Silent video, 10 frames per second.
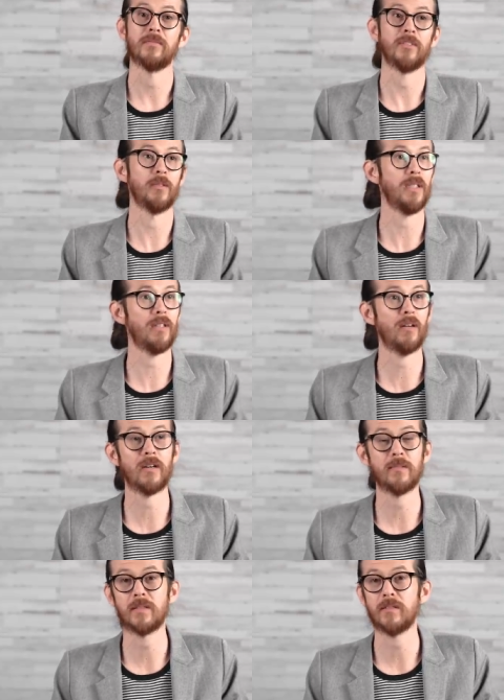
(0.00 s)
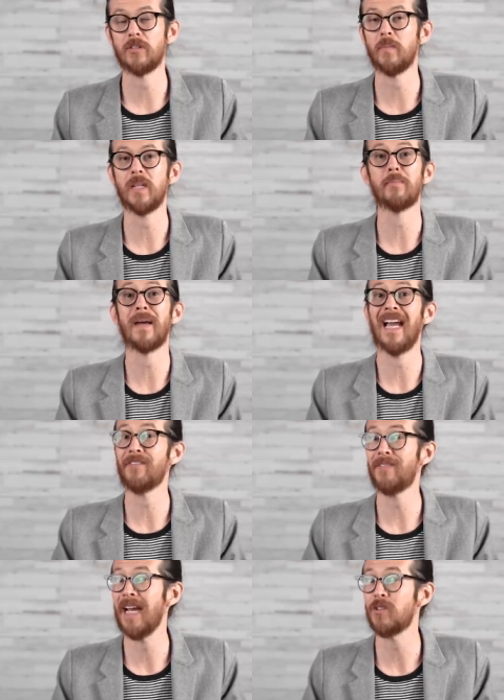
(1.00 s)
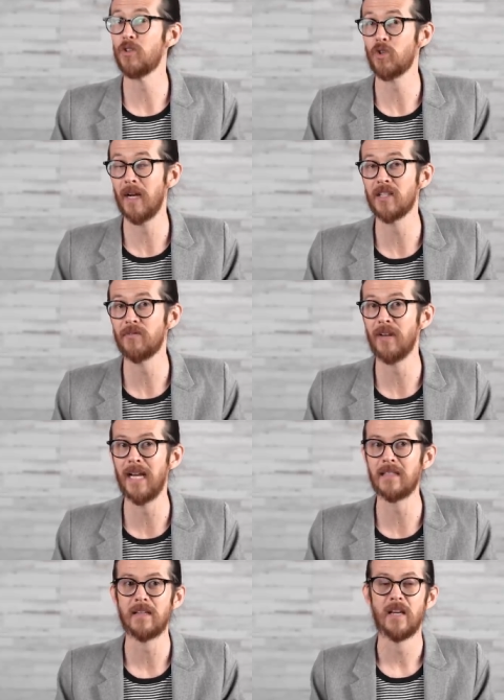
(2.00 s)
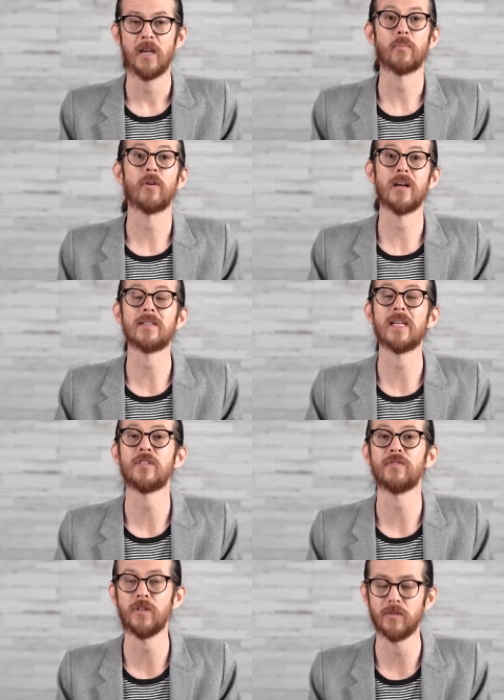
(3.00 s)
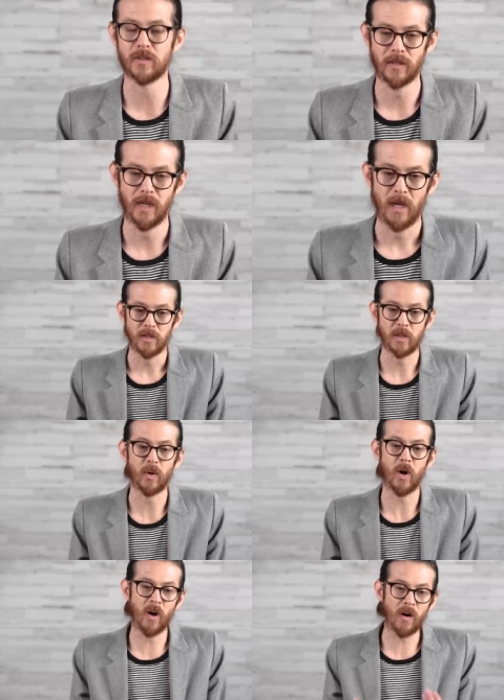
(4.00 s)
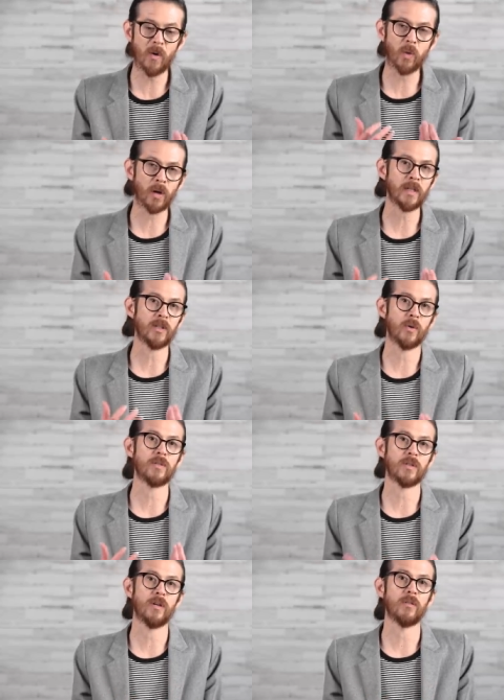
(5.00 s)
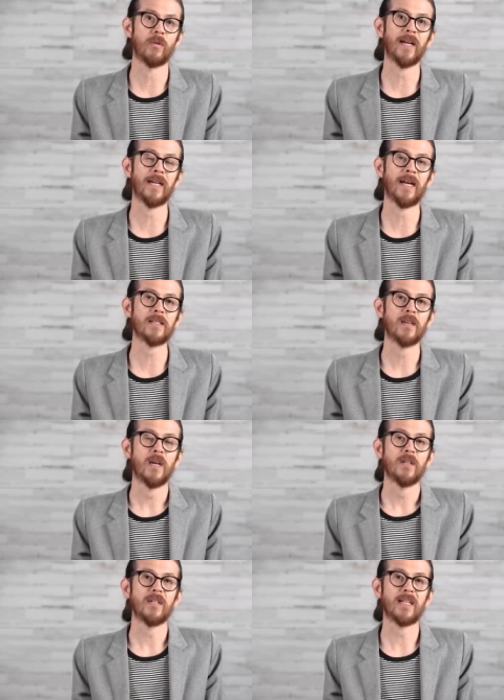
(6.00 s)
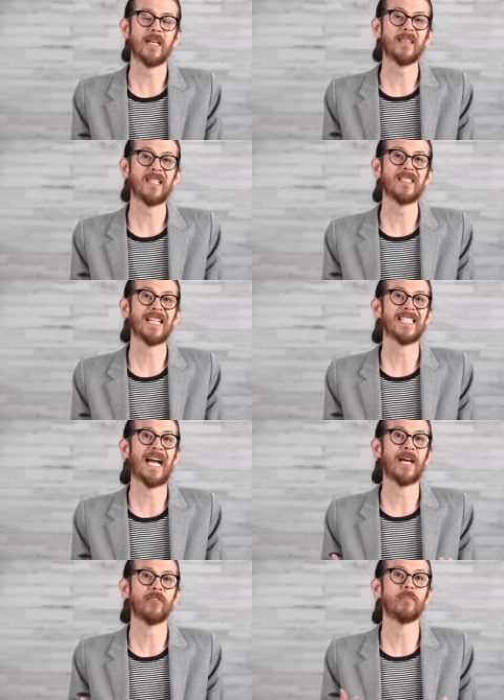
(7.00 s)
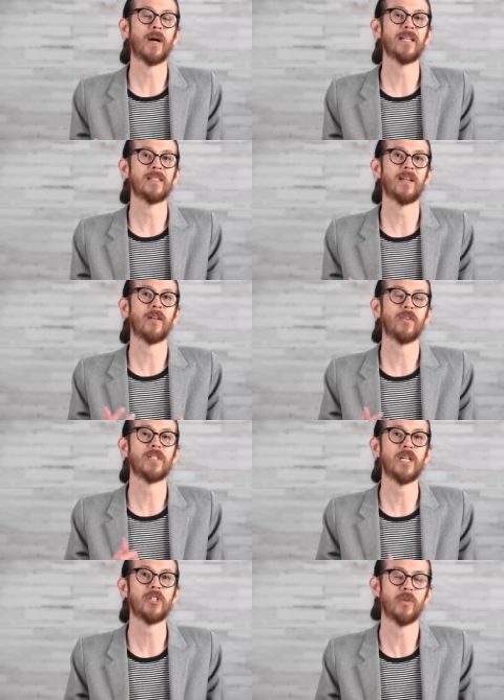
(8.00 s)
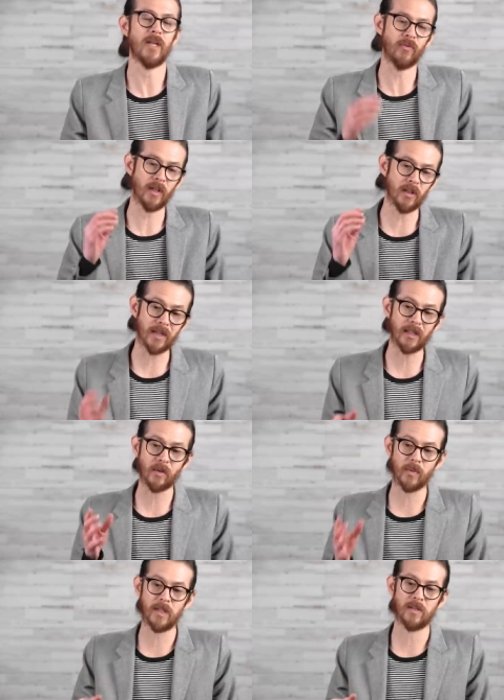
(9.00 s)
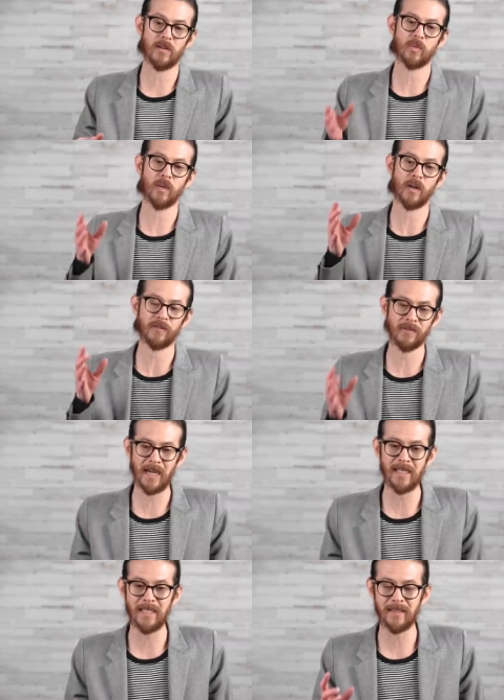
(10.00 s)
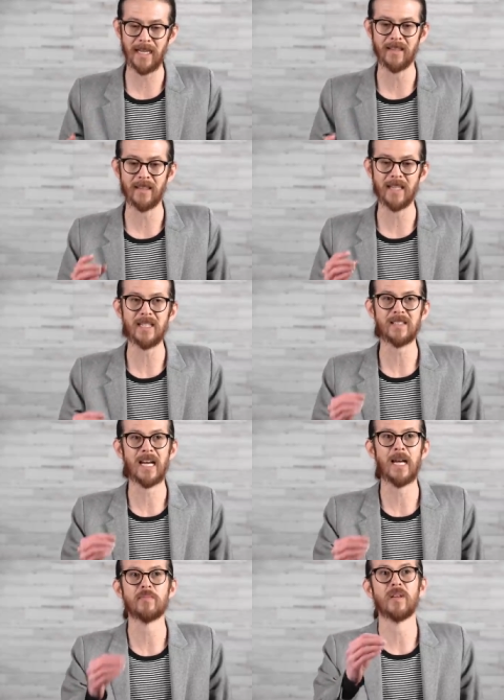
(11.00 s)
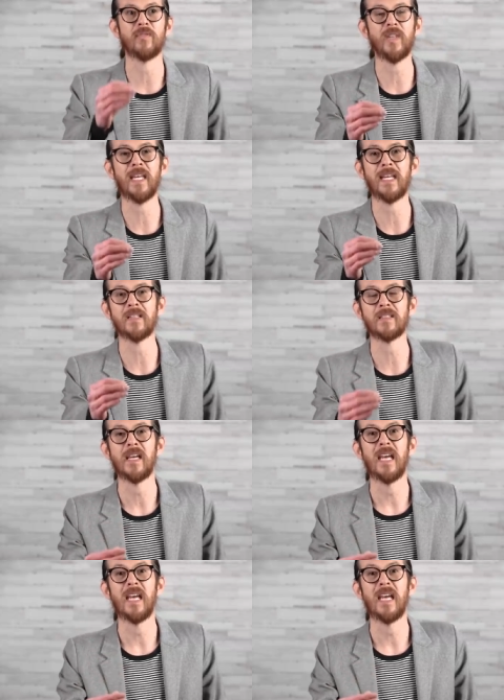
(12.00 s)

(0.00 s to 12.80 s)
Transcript: too many carbs, too many bad fats or trans fats, processed foods. So we're all working towards a goal, right guys? To get these things out of our bodies and out of our tissue. And if we look at the research, we are finding that these types of things